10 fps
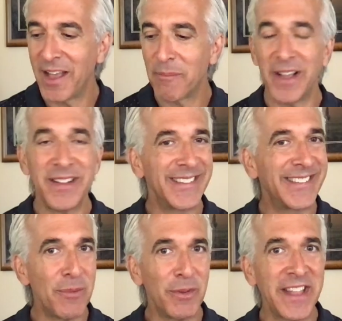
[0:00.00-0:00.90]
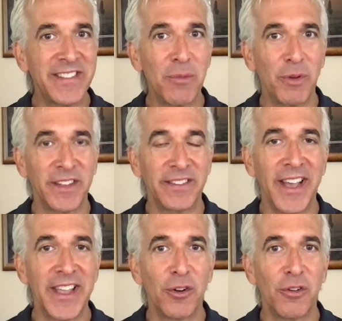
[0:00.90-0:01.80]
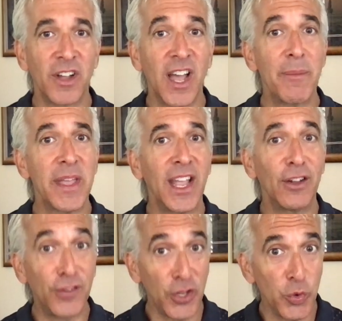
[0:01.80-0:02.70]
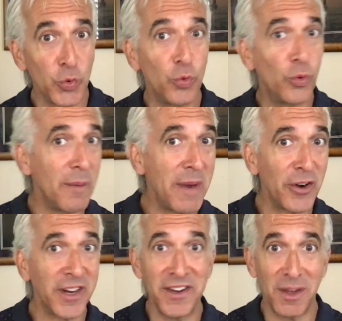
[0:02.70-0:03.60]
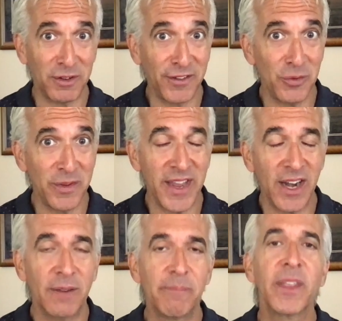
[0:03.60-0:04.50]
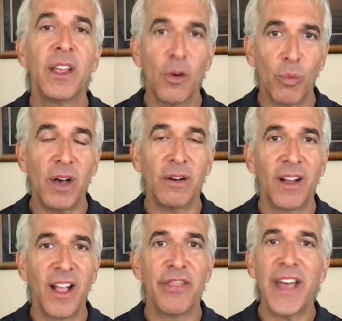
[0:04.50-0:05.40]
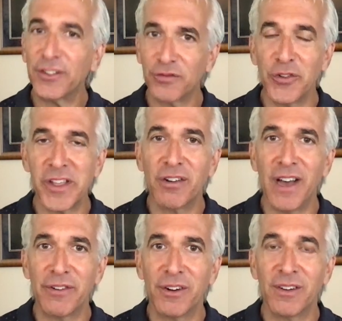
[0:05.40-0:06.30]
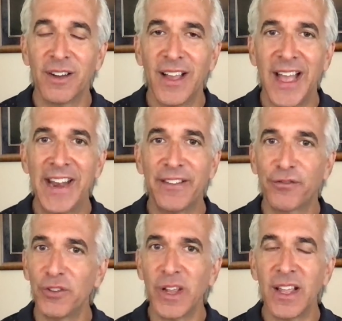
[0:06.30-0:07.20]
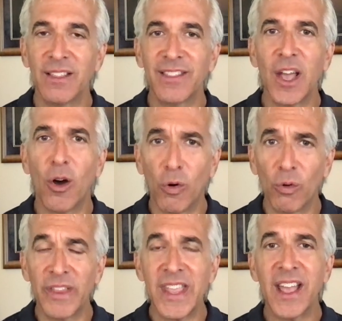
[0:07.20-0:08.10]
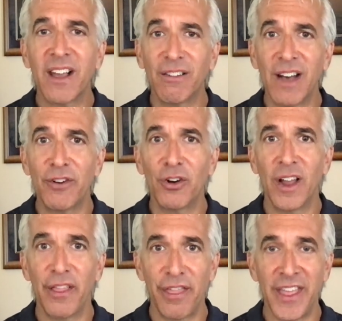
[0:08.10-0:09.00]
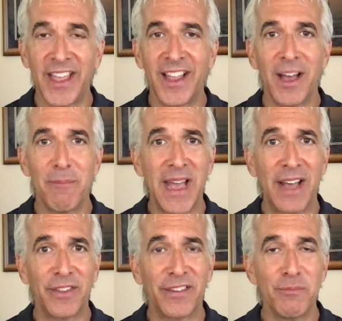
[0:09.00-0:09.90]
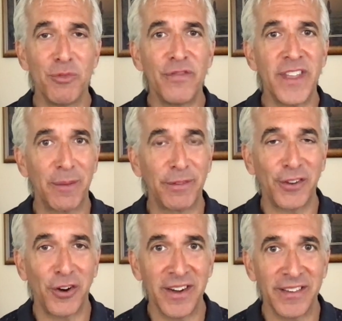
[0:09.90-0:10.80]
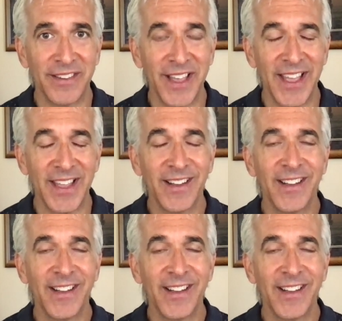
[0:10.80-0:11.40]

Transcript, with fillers: But see what they did with the title, Coming to America, number 2 in there? Well, that's really clever, and it's really the only clever thing about this movie, I'm sorry to say.